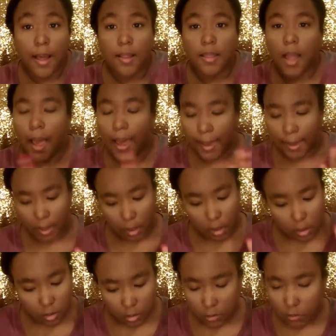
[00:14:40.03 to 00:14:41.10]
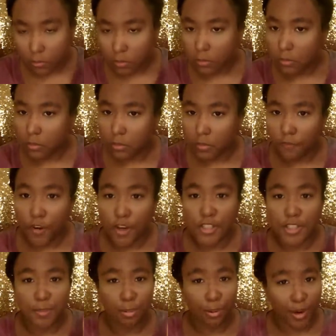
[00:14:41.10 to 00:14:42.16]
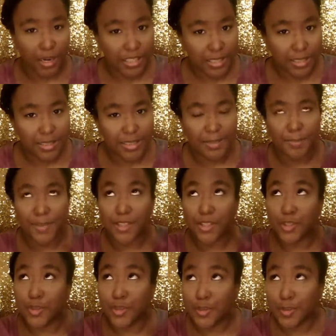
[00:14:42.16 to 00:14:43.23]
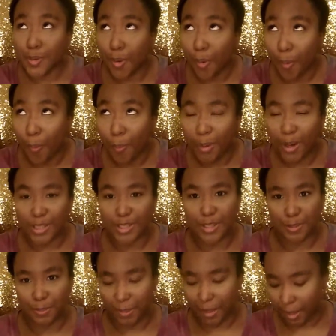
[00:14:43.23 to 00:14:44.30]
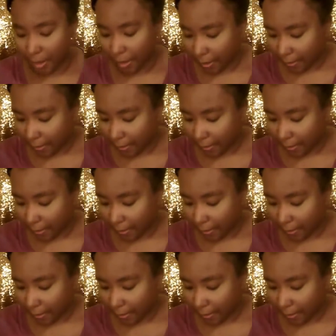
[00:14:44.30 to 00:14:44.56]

Like, first impressions mean so much to me.